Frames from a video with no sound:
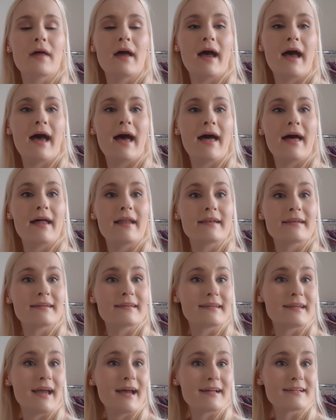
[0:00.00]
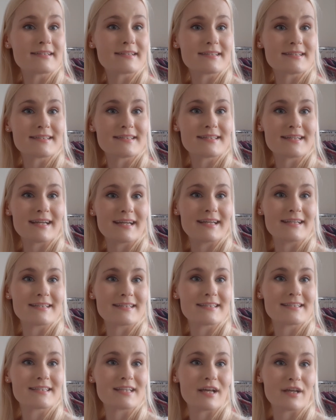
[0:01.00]
And yeah, just
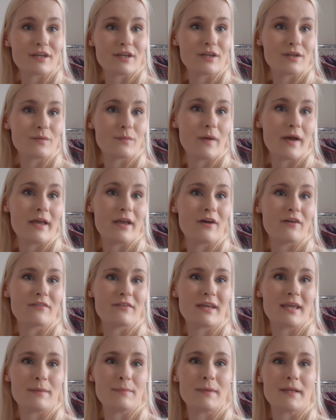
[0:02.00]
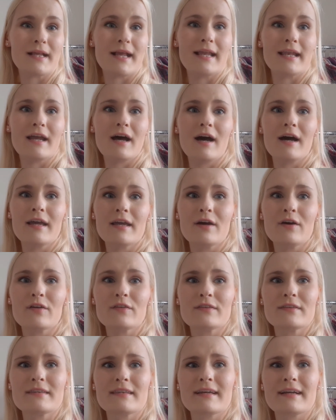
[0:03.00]
it's a good way of keeping an eye
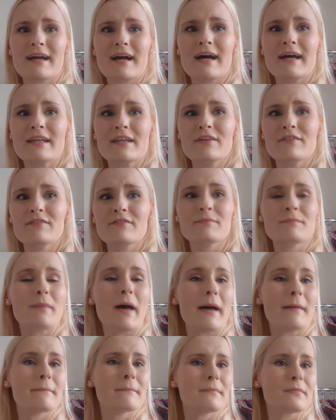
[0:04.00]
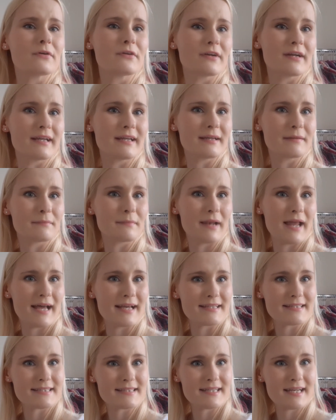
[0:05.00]
on the kind of pampering
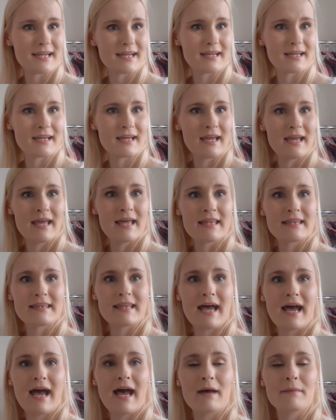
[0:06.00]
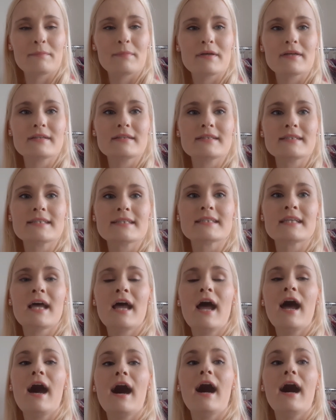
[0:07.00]
plastic that happens.
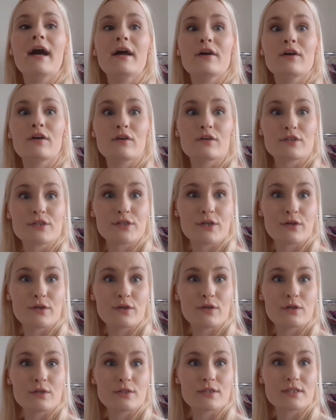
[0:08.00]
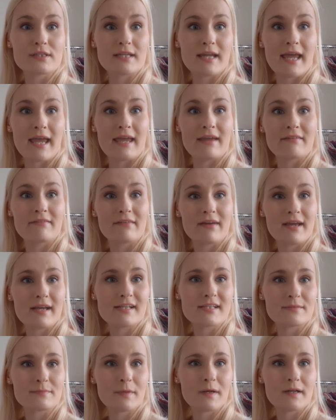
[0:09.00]
I also used a
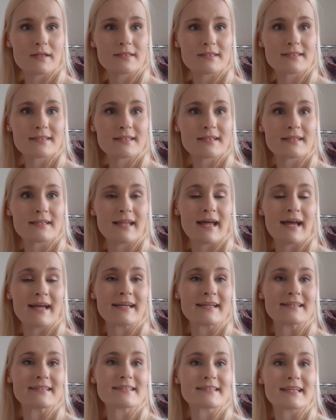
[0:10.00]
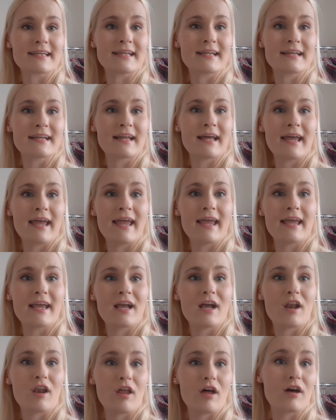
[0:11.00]
face mask that is in a
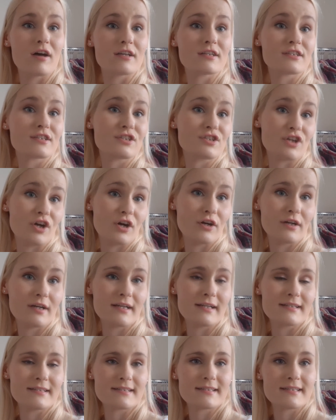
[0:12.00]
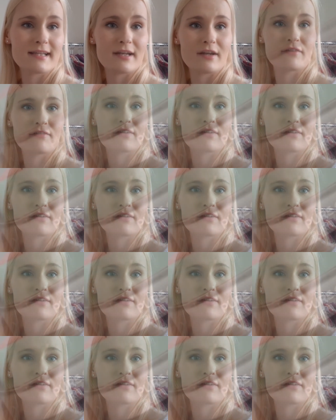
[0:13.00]
glass jar instead of